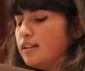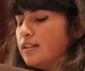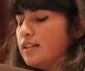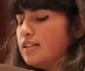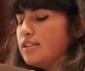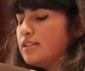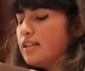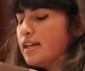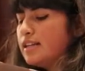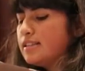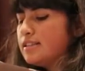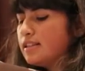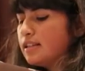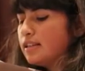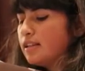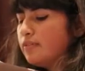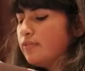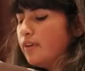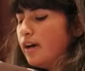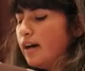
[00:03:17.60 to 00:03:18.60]
These lights
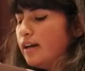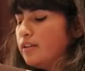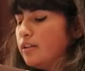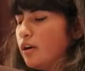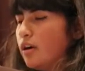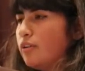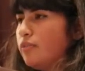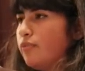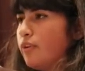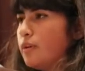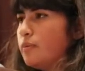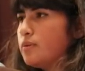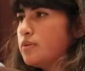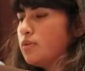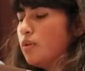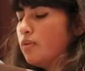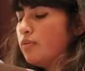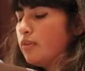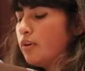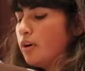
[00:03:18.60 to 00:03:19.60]
signified that our fun
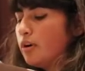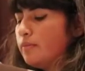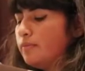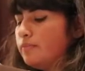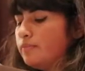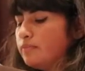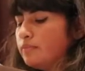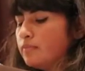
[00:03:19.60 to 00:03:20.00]
was over.